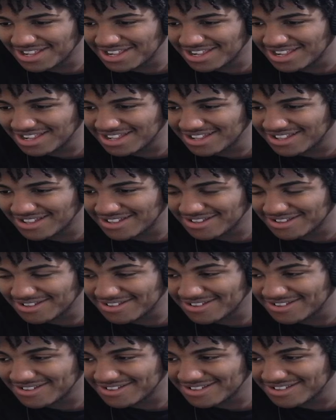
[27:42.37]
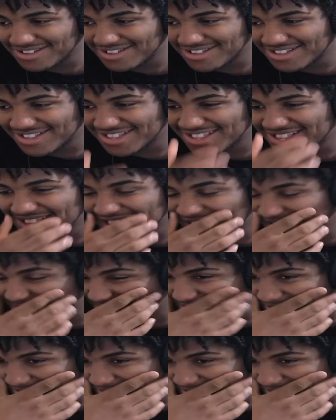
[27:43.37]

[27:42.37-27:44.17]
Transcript: [no speech]